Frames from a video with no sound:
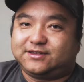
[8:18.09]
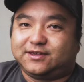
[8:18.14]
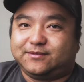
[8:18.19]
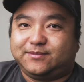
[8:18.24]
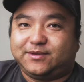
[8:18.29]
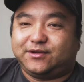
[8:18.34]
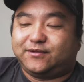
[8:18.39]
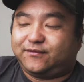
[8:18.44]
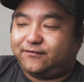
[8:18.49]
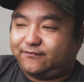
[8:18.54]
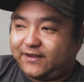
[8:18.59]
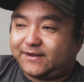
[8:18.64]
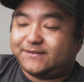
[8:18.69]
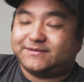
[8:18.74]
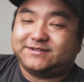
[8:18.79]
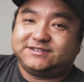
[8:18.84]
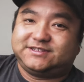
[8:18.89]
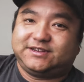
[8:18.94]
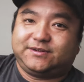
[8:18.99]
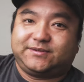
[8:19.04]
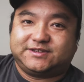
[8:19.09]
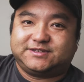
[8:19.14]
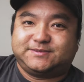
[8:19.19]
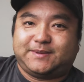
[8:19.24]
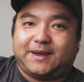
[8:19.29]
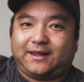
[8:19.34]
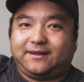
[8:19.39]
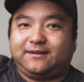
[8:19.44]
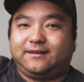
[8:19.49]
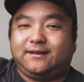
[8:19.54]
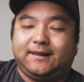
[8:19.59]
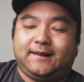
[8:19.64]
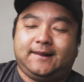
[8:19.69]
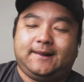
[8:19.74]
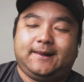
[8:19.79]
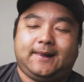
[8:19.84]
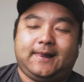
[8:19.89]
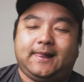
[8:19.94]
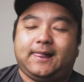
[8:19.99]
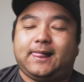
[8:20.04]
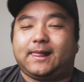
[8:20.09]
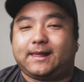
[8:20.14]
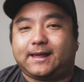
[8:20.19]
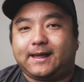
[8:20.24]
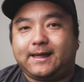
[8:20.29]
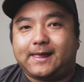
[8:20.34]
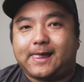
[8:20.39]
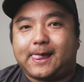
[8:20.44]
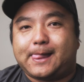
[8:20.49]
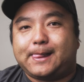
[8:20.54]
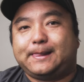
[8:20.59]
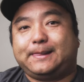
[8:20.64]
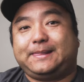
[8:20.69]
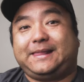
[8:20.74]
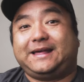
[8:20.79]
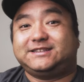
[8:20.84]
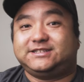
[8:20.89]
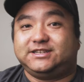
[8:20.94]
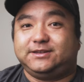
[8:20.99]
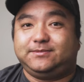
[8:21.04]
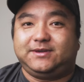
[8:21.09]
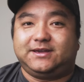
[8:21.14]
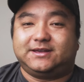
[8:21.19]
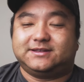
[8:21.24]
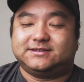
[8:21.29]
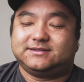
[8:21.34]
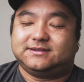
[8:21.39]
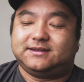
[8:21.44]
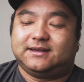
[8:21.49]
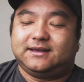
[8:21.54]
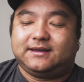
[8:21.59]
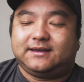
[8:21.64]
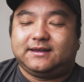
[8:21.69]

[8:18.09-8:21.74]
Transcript: It can be your favorite secret spot. Okay? That's GPS.